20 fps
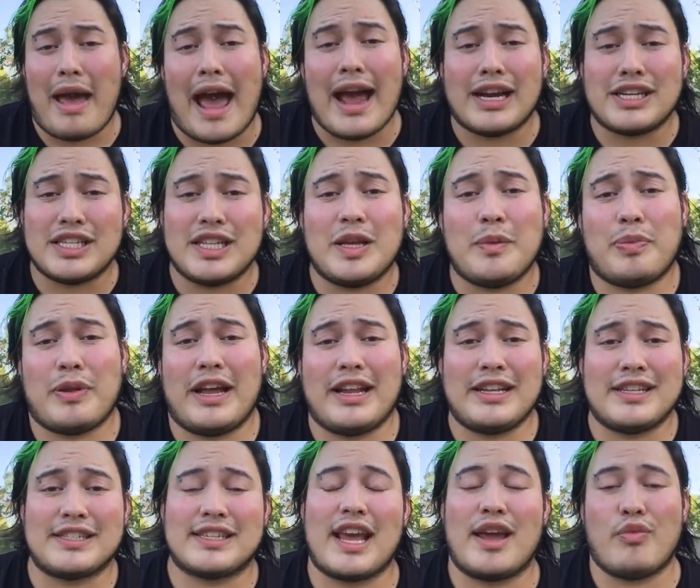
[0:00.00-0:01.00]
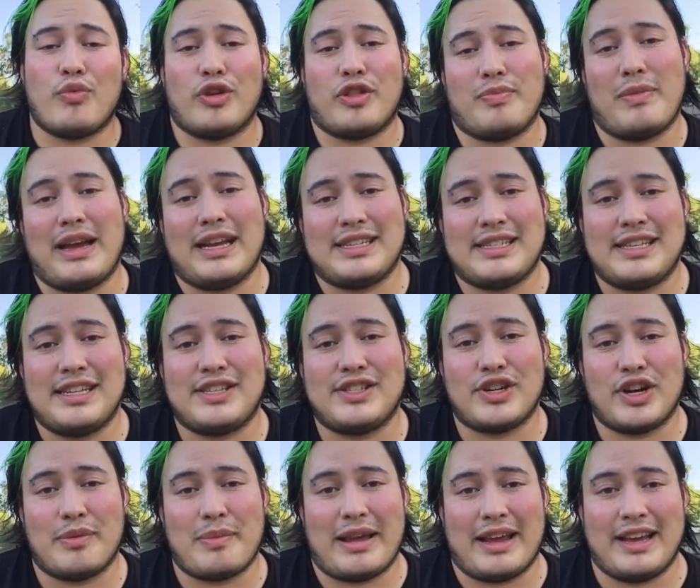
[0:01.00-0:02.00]
actually playing this game with my
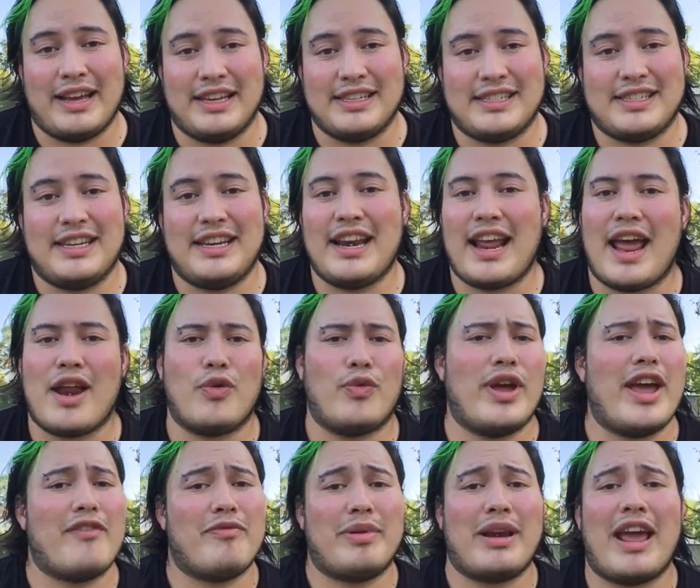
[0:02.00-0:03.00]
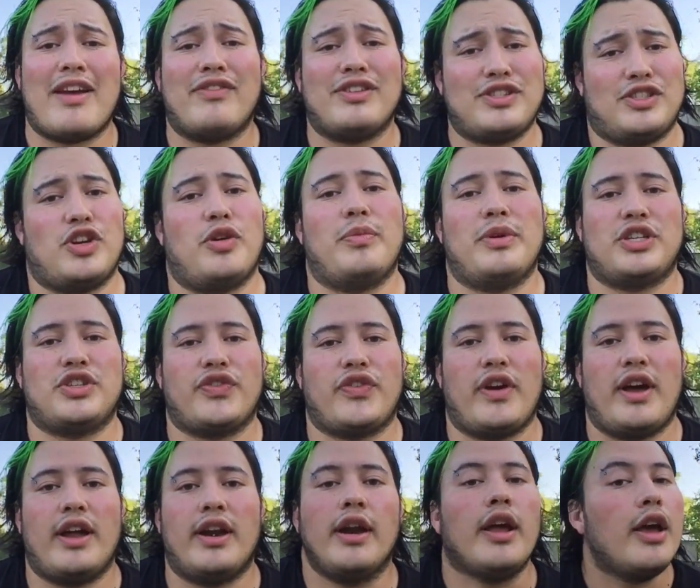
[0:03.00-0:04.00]
sister and my cousin and we have been having so much
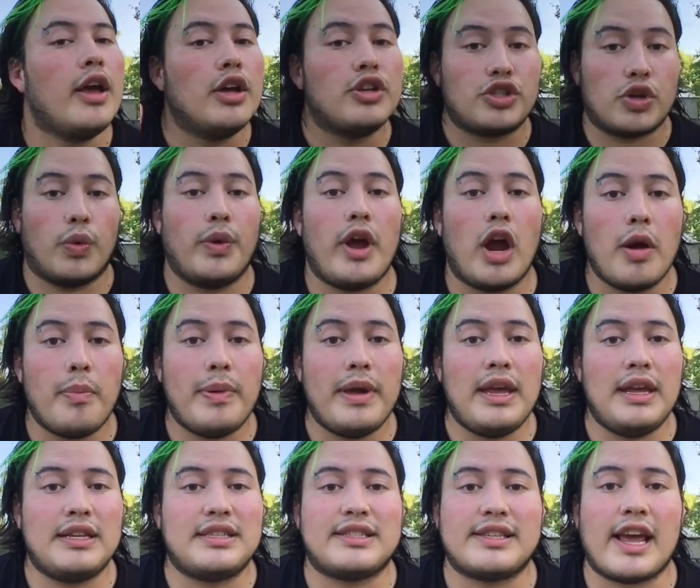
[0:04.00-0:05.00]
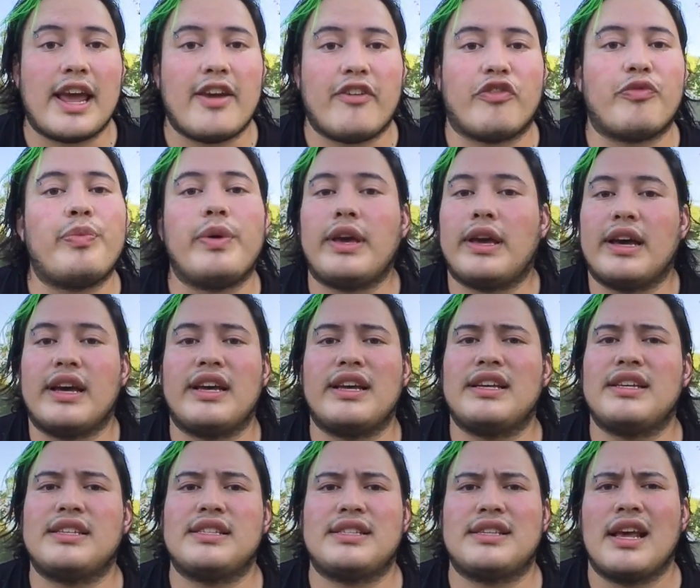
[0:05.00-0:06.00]
fun. So we are being safe
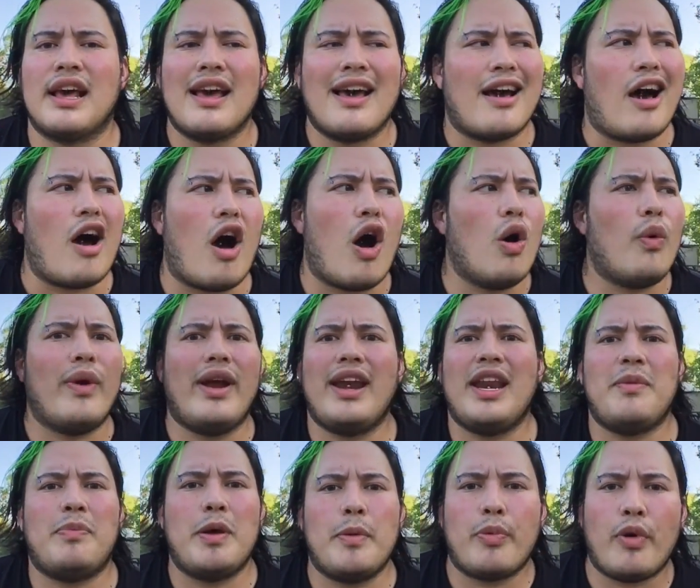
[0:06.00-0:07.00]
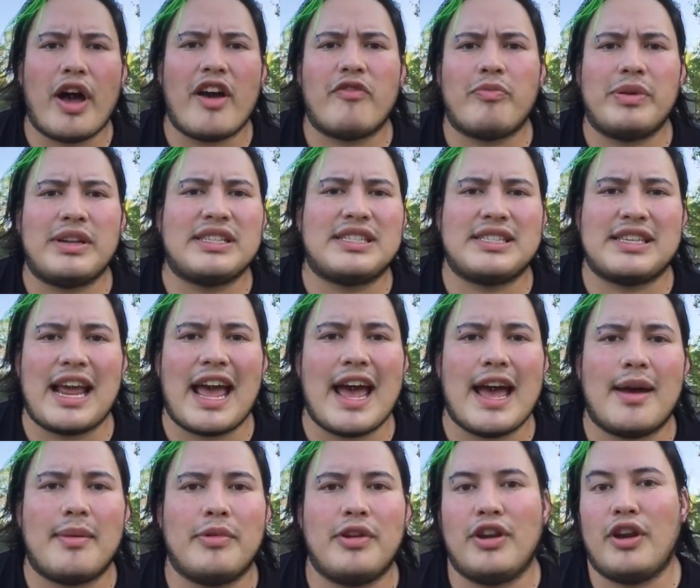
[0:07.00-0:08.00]
because already people have been
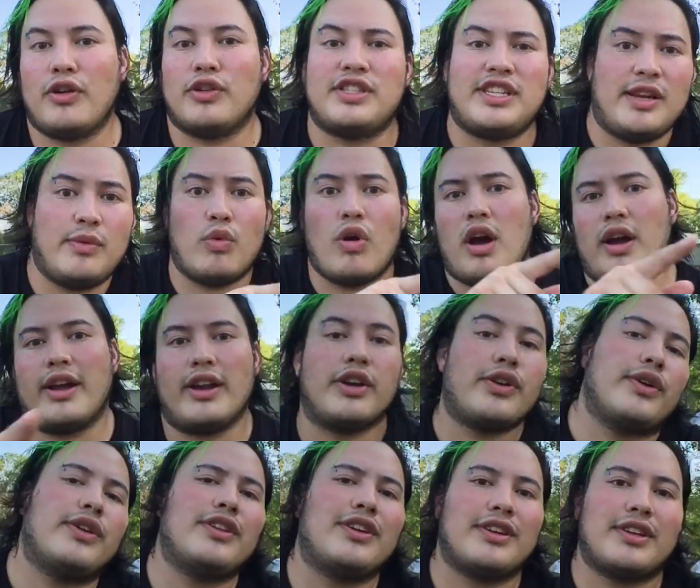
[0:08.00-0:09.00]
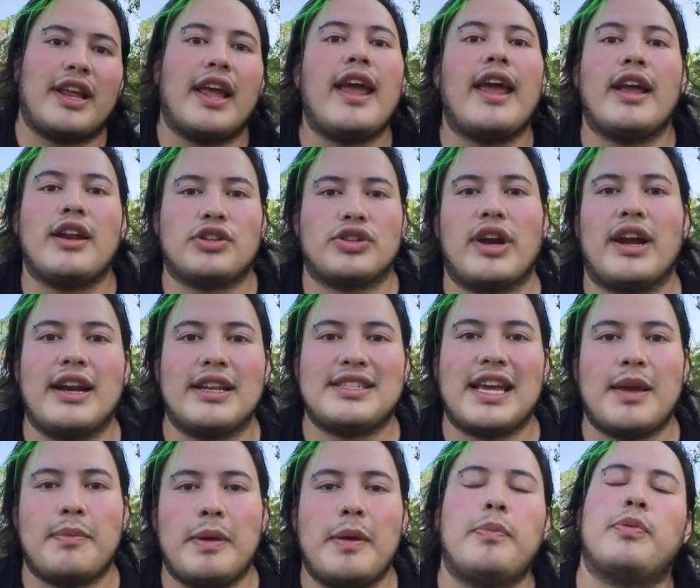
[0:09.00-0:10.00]
stabbed, you know, Team Rocket doing their thing, trying to
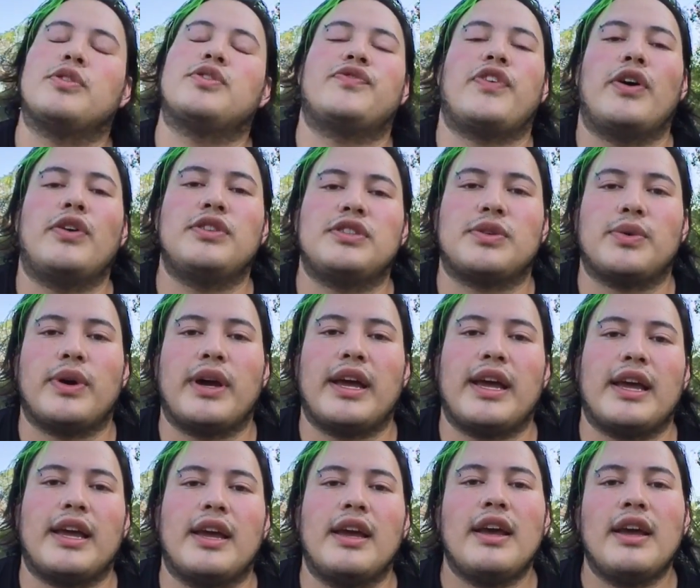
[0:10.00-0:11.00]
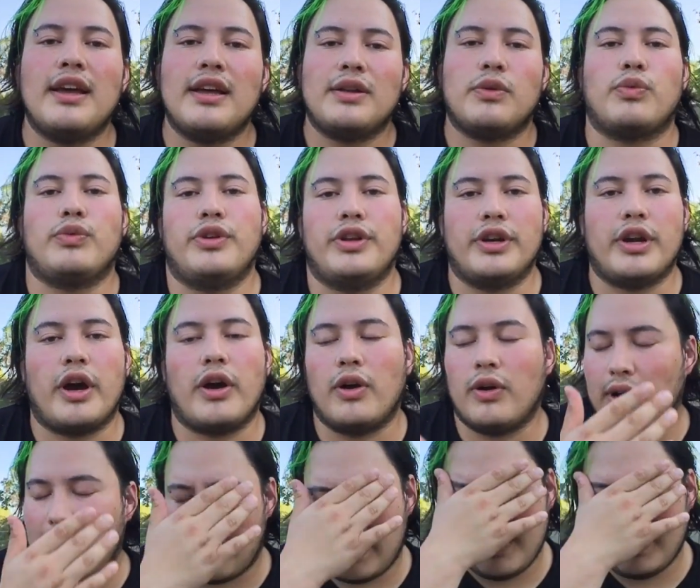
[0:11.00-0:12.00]
take people's phones away, you
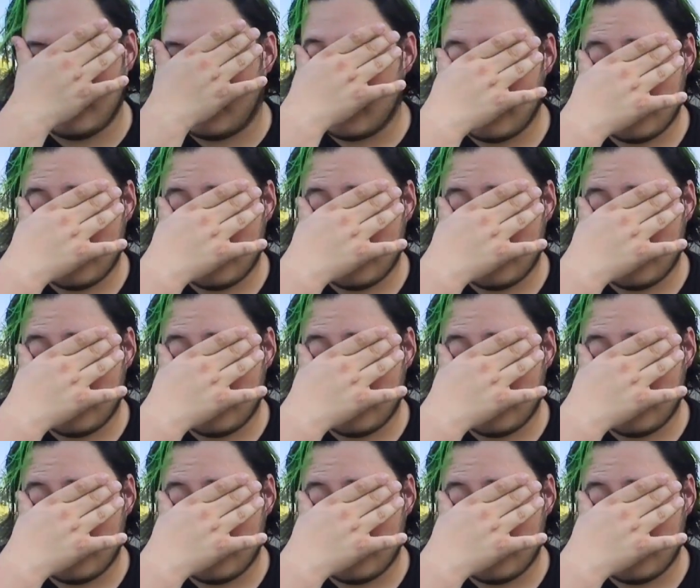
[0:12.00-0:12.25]
know, and